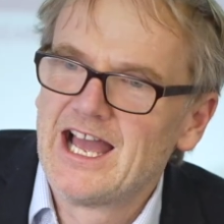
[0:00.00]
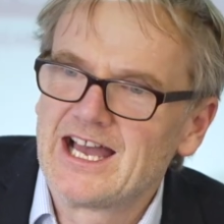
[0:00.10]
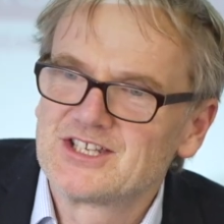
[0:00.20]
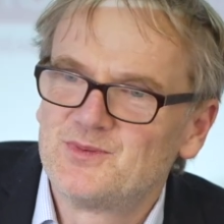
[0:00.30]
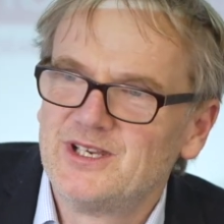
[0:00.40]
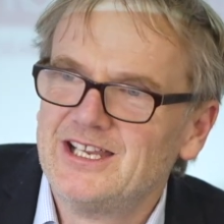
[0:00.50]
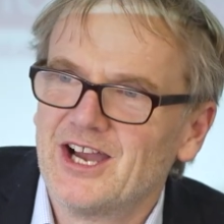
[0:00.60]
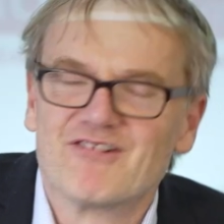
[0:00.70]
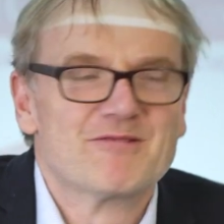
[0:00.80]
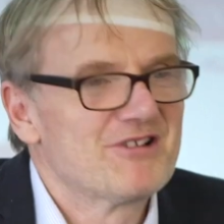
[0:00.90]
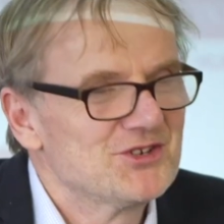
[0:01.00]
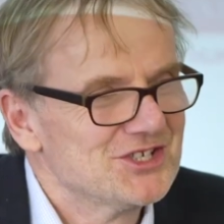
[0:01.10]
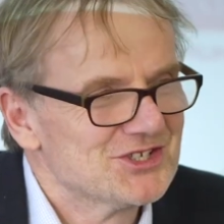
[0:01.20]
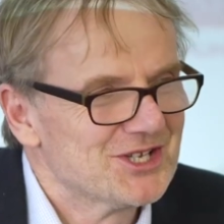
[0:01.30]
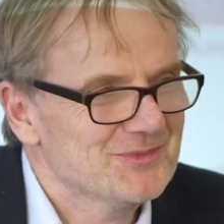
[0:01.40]
as we are
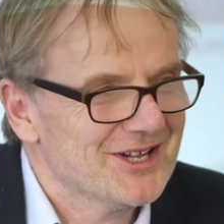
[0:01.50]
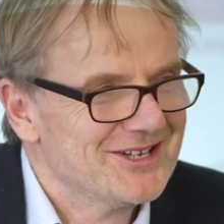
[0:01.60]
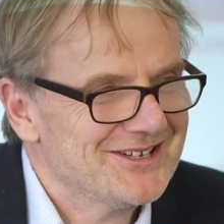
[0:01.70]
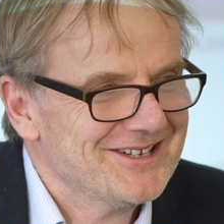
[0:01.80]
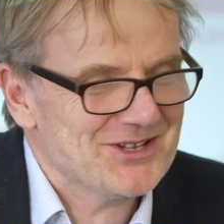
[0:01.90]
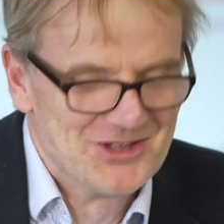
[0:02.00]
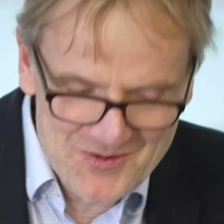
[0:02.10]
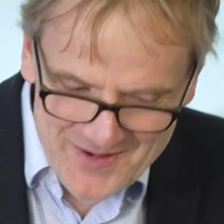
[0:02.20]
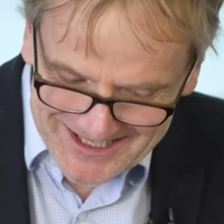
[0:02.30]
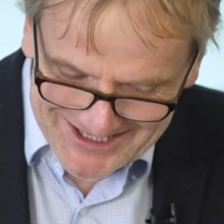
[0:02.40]
approaching the summer, no better